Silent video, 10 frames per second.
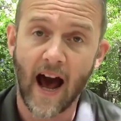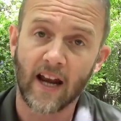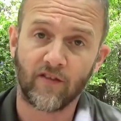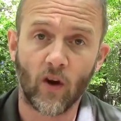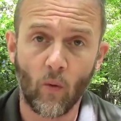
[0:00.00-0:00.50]

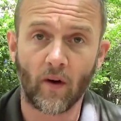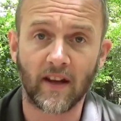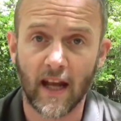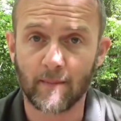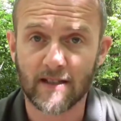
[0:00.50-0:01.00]
And if you want to
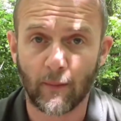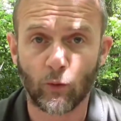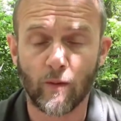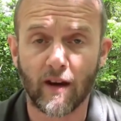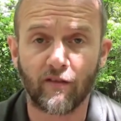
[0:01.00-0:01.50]
keep
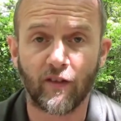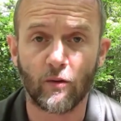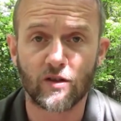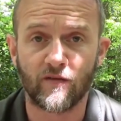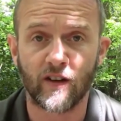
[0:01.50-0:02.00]
tabs with any
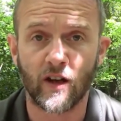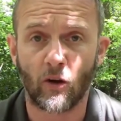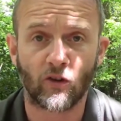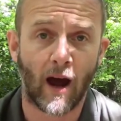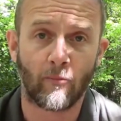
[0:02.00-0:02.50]
future
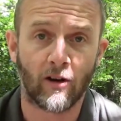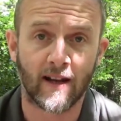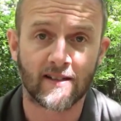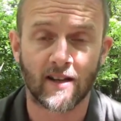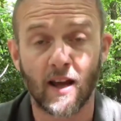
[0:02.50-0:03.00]
videos that I'm
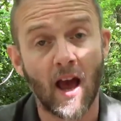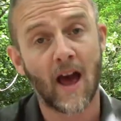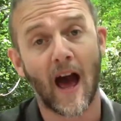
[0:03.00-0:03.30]
releasing